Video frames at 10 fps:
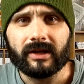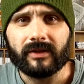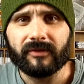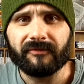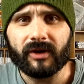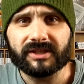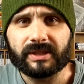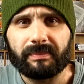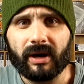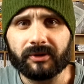the first
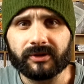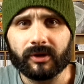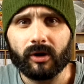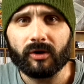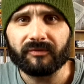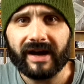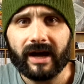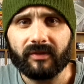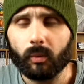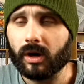opponent of
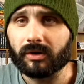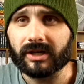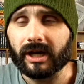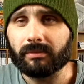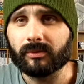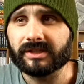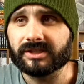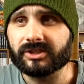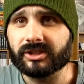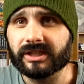the World Cup, which
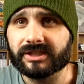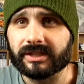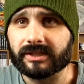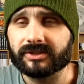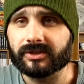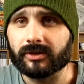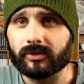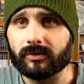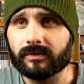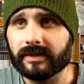is Tunisia.
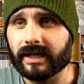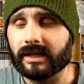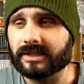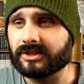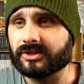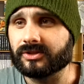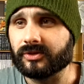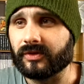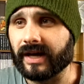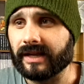So, yeah, let's just
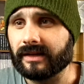do that.